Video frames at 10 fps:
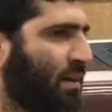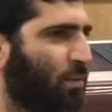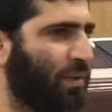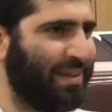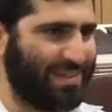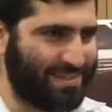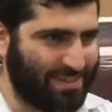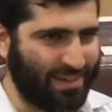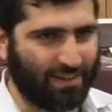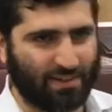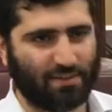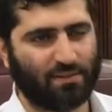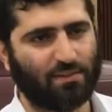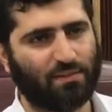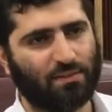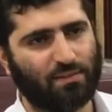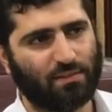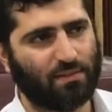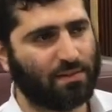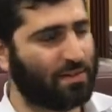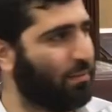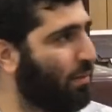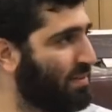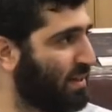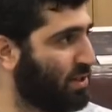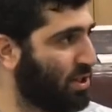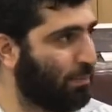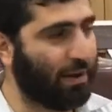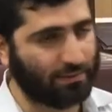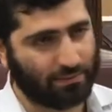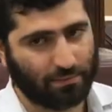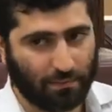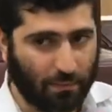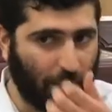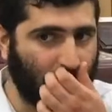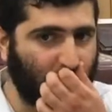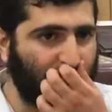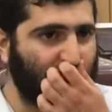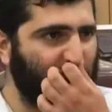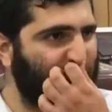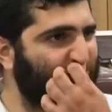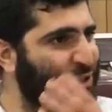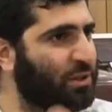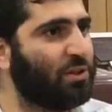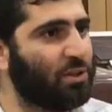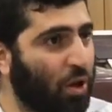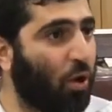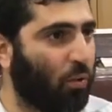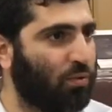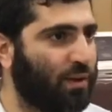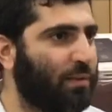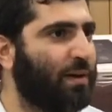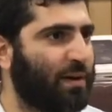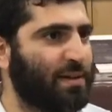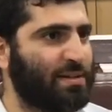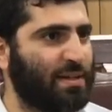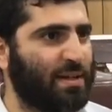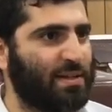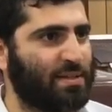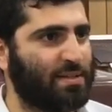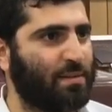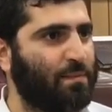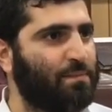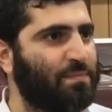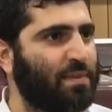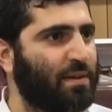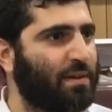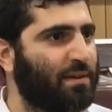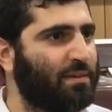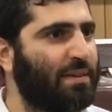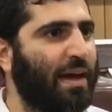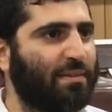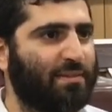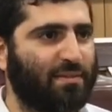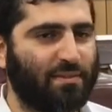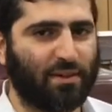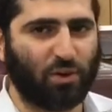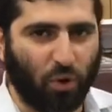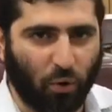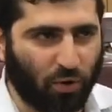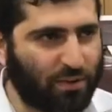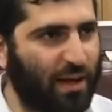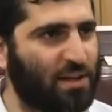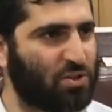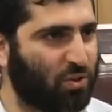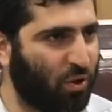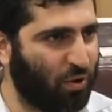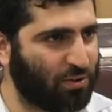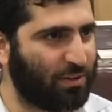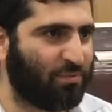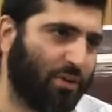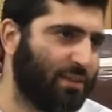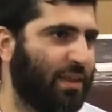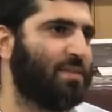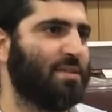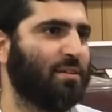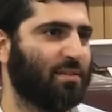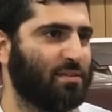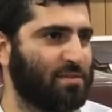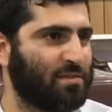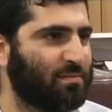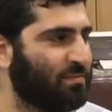when he's sick, it's a Gemara Masechet Shabbat. He should know, the Gemara says, that the court has called him for a death sentence